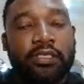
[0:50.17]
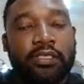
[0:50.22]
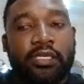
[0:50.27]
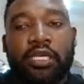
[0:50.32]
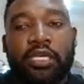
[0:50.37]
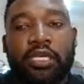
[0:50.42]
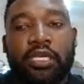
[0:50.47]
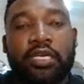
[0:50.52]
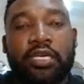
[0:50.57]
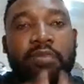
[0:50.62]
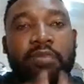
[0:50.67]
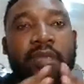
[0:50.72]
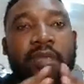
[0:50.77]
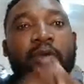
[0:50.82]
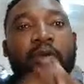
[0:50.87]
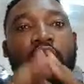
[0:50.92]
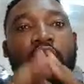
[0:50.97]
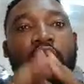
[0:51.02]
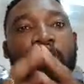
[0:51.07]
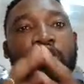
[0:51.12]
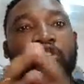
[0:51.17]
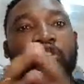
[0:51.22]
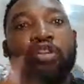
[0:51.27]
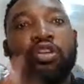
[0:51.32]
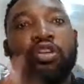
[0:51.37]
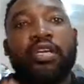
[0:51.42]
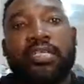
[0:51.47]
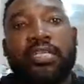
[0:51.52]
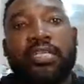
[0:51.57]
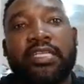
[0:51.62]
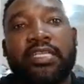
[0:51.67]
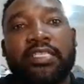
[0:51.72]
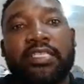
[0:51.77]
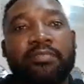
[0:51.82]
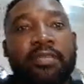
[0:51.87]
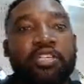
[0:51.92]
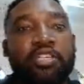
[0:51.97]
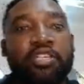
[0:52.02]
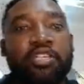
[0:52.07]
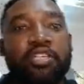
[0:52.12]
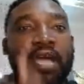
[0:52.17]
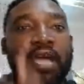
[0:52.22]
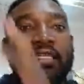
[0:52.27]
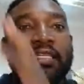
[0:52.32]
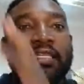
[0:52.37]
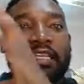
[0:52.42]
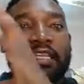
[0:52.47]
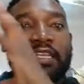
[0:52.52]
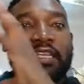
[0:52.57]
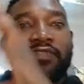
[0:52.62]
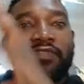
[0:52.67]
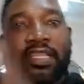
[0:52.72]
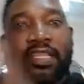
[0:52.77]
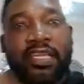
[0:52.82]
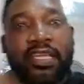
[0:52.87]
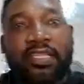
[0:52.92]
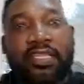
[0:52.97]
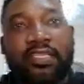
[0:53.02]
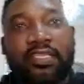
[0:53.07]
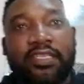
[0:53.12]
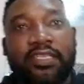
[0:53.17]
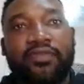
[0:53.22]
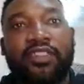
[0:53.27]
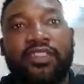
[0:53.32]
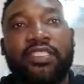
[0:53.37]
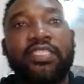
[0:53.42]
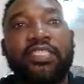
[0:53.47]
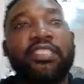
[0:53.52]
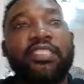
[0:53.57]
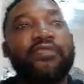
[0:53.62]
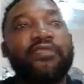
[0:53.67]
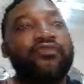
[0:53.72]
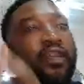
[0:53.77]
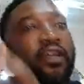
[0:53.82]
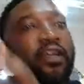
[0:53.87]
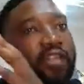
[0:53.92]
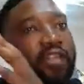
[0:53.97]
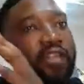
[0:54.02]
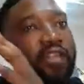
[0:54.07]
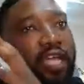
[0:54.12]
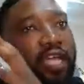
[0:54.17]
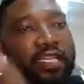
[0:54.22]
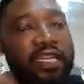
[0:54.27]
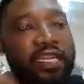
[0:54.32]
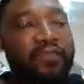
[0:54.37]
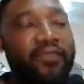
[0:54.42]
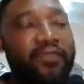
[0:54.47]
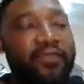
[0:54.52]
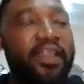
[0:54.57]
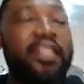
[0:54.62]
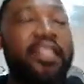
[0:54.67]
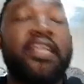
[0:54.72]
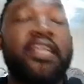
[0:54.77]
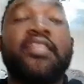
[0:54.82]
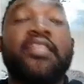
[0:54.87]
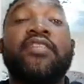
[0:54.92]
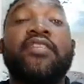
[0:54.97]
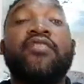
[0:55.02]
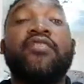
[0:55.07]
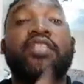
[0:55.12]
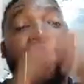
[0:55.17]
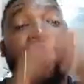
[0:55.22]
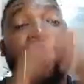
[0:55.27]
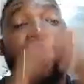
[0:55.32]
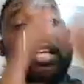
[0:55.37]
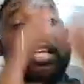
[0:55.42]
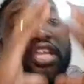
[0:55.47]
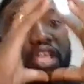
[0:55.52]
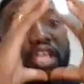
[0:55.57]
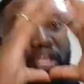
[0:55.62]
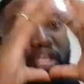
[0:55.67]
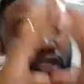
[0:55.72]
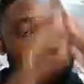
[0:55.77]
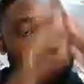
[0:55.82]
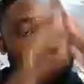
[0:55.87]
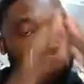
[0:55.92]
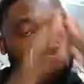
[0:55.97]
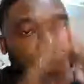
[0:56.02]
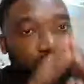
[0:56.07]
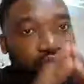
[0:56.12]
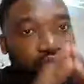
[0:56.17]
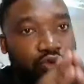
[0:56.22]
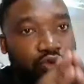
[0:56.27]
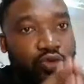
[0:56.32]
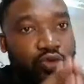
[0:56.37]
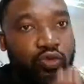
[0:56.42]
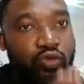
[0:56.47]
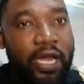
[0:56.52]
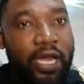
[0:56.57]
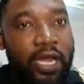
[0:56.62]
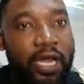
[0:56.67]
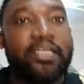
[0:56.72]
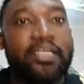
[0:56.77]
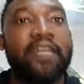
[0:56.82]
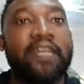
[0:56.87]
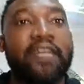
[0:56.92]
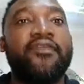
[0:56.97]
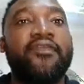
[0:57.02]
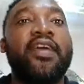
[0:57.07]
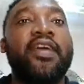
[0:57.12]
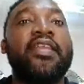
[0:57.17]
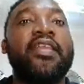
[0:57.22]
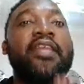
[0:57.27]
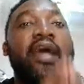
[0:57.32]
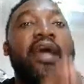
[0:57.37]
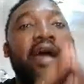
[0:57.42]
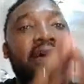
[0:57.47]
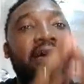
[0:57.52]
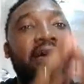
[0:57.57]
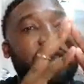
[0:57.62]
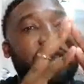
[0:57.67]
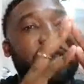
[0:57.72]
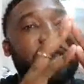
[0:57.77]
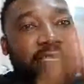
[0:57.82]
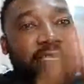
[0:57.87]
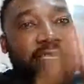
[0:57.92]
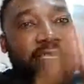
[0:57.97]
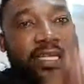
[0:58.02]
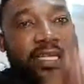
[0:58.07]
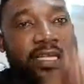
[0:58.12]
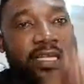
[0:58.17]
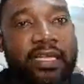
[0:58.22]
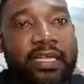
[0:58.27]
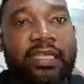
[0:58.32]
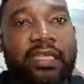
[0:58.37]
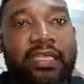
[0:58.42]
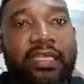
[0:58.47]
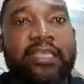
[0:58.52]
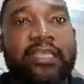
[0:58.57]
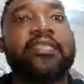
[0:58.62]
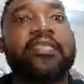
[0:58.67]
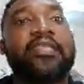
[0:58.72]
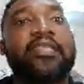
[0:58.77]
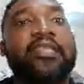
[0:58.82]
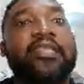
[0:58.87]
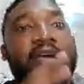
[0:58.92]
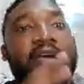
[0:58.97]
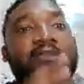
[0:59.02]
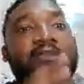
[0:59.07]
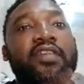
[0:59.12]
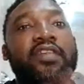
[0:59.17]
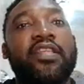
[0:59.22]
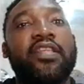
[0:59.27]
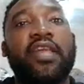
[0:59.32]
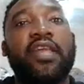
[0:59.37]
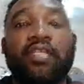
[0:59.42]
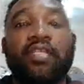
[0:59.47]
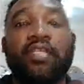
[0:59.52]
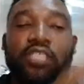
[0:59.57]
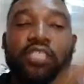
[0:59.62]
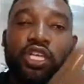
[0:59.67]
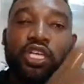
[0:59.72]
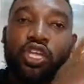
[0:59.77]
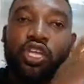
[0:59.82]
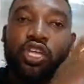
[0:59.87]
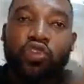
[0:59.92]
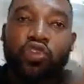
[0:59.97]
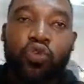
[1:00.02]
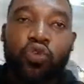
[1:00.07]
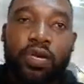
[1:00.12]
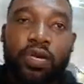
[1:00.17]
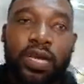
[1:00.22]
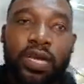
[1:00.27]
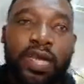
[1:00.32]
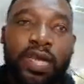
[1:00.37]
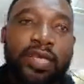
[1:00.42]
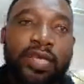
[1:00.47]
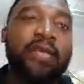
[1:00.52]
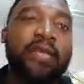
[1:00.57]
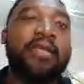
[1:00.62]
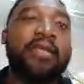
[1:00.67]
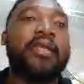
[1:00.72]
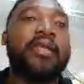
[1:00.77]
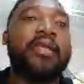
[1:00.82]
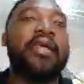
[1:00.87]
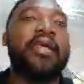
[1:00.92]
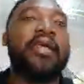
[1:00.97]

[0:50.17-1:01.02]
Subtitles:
Remember, when you do your risk assessment, you identify the activity. After you identify the activity, you identify the hazard and the risk. After that, you rank and rate.